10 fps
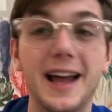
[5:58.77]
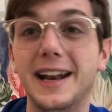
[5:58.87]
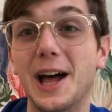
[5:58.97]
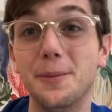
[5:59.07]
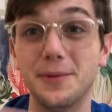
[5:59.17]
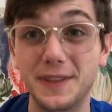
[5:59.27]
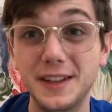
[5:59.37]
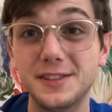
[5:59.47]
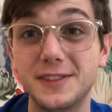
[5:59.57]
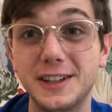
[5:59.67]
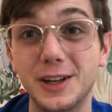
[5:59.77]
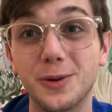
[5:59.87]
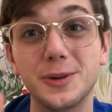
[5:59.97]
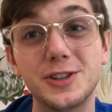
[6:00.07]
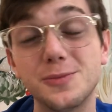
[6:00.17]
and help this video
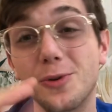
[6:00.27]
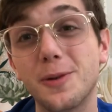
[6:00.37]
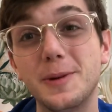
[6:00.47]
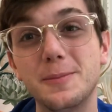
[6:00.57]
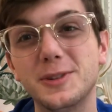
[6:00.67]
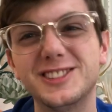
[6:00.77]
reach more people